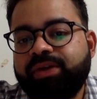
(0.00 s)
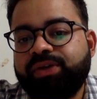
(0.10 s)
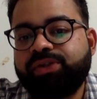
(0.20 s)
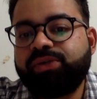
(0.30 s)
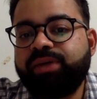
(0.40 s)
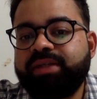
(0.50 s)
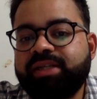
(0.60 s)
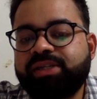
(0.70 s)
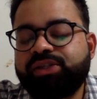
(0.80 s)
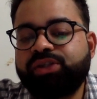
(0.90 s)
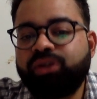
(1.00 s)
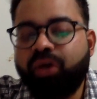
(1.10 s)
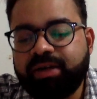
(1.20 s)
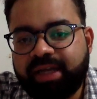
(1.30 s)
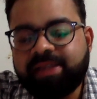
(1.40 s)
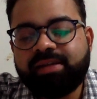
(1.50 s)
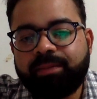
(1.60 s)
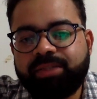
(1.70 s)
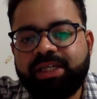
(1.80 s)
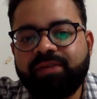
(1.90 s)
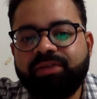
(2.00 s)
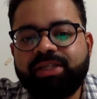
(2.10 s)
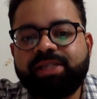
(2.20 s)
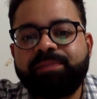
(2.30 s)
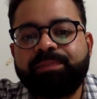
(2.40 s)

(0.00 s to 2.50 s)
So it is not a subject which is